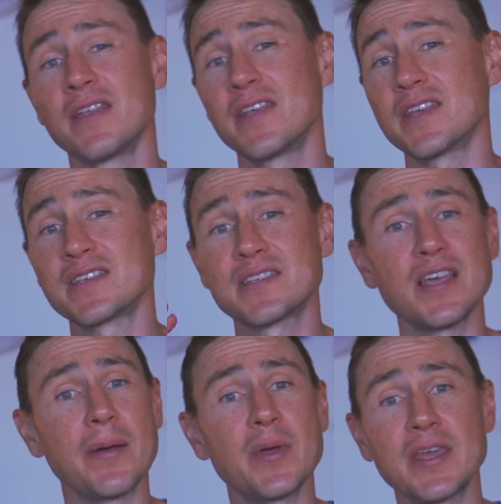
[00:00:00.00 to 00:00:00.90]
their
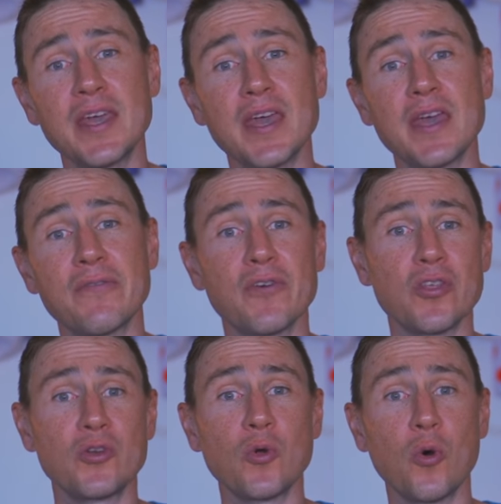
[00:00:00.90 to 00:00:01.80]
summer gear for
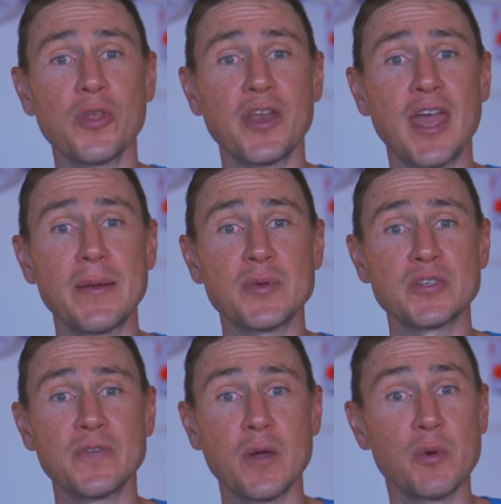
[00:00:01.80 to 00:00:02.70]
the Northern
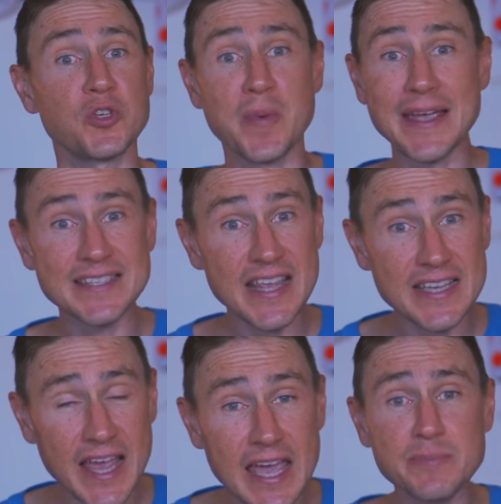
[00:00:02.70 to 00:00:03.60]
Hemisphere, which means
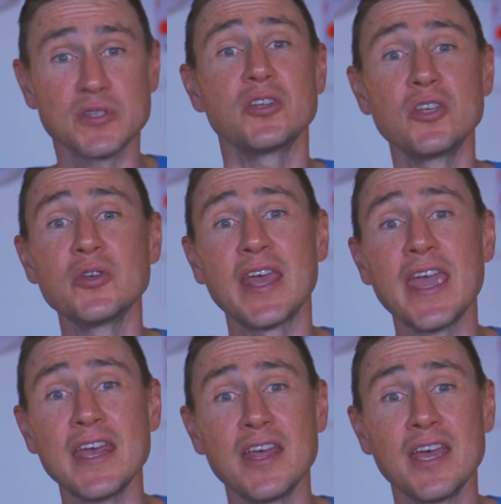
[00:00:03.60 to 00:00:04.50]
there's heaps of new
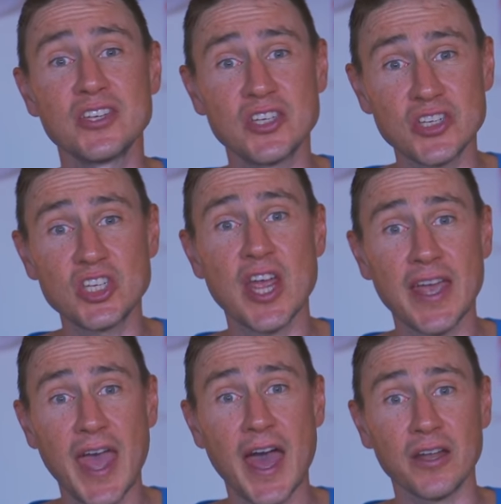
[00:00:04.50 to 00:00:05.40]
kit to
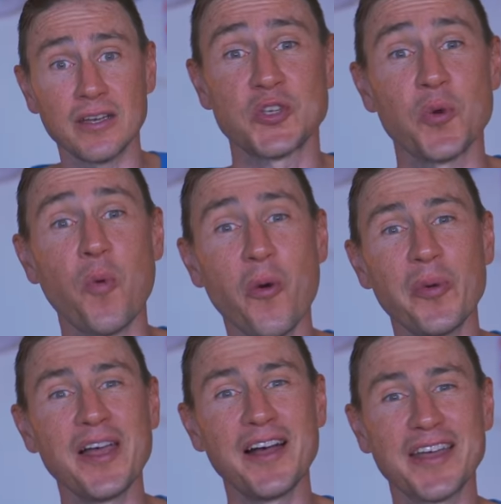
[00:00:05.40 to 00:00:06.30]
check out. So what
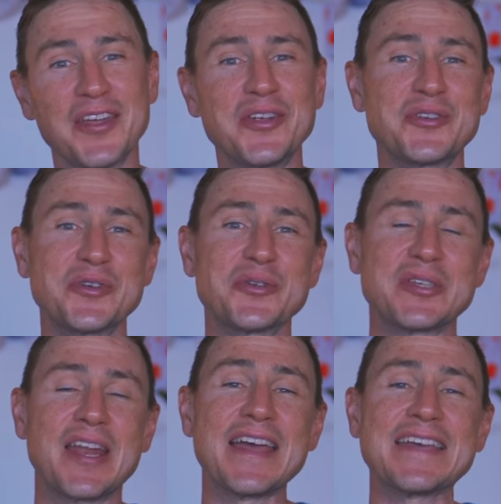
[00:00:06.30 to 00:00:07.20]
we are gonna do
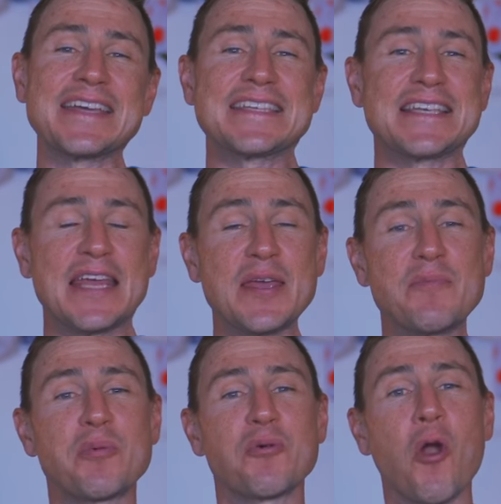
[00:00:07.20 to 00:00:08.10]
today is an
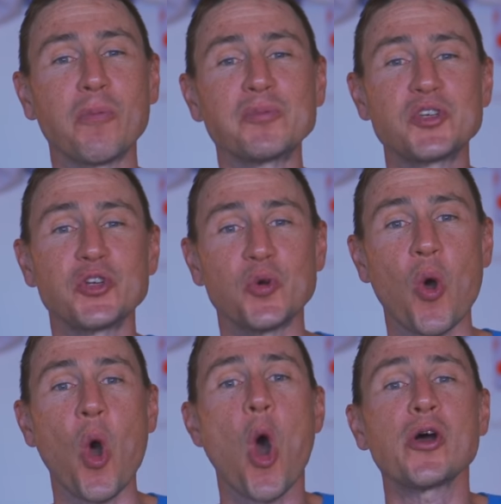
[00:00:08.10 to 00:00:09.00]
impromptu
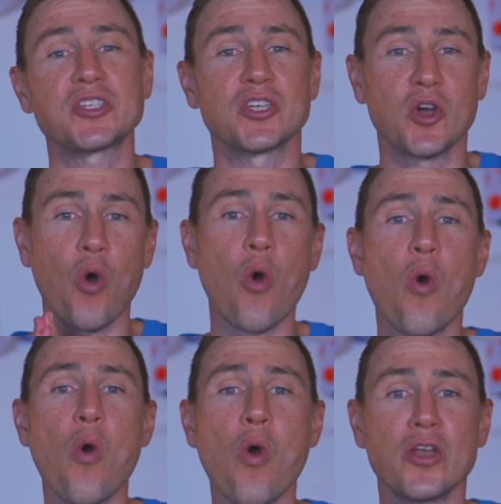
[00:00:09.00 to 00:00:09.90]
hot
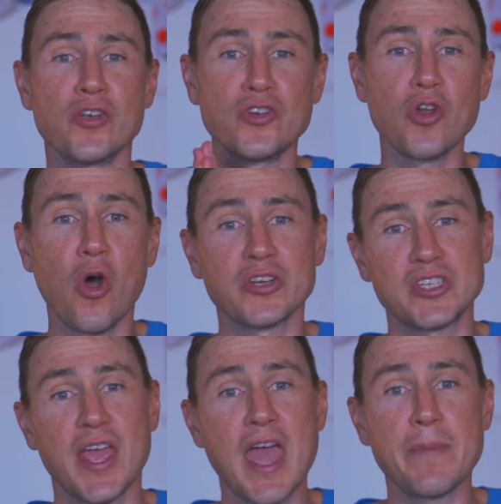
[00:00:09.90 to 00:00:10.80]
or
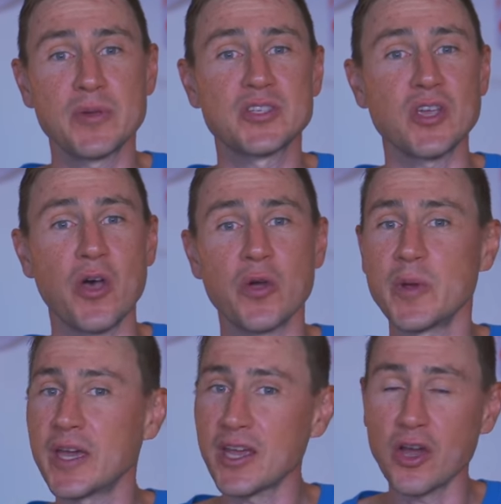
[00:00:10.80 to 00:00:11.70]
not episode. We're
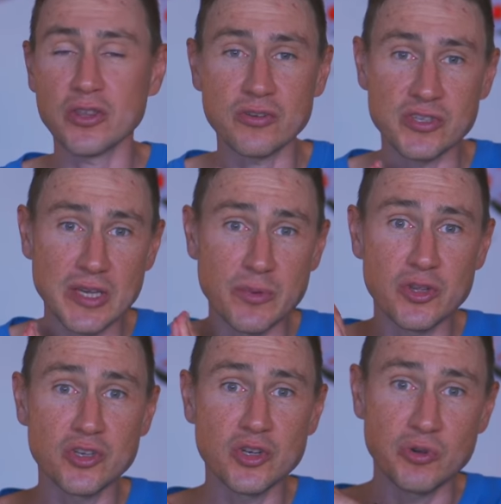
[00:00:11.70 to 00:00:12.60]
gonna go through some of
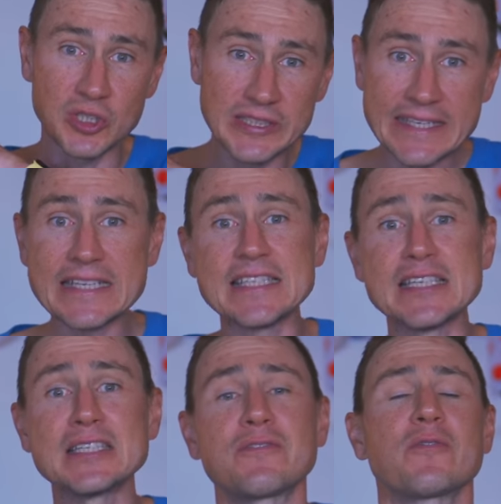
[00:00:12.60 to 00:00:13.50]
the new
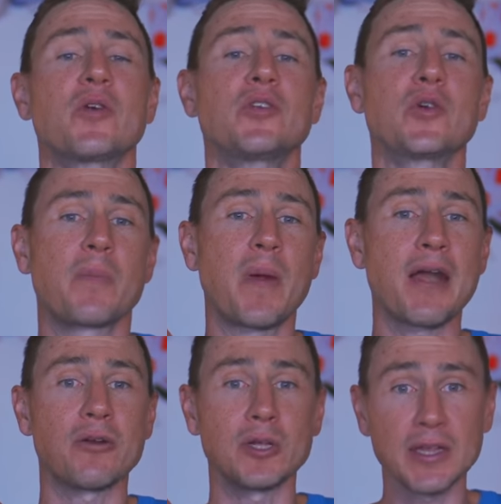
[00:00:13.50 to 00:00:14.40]
releases from the new
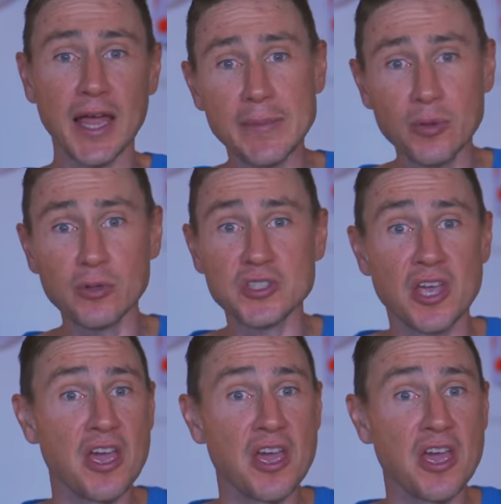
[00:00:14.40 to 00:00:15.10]
apparel labels,